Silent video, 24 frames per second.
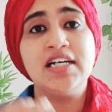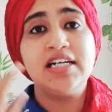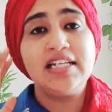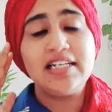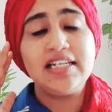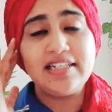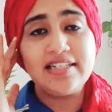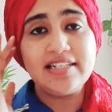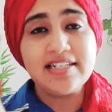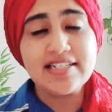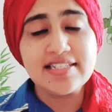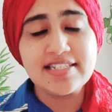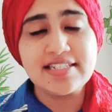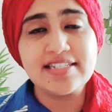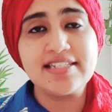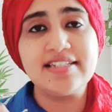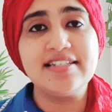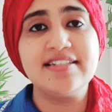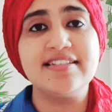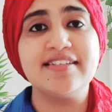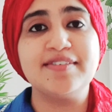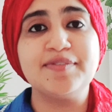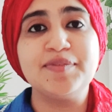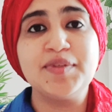
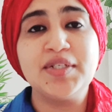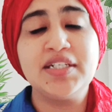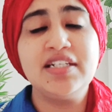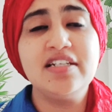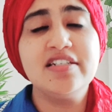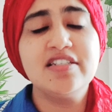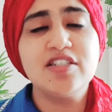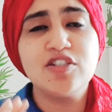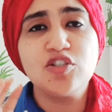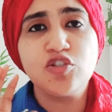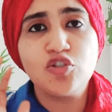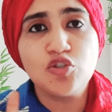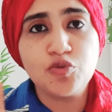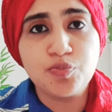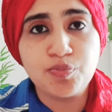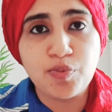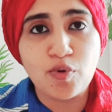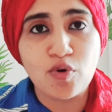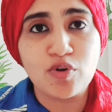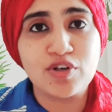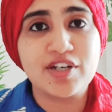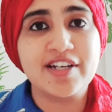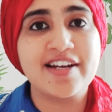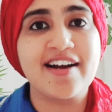listen to
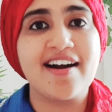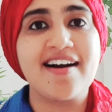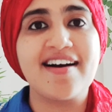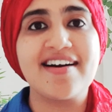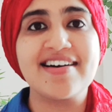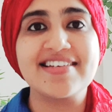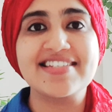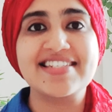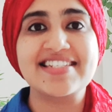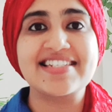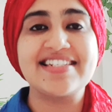podcasts,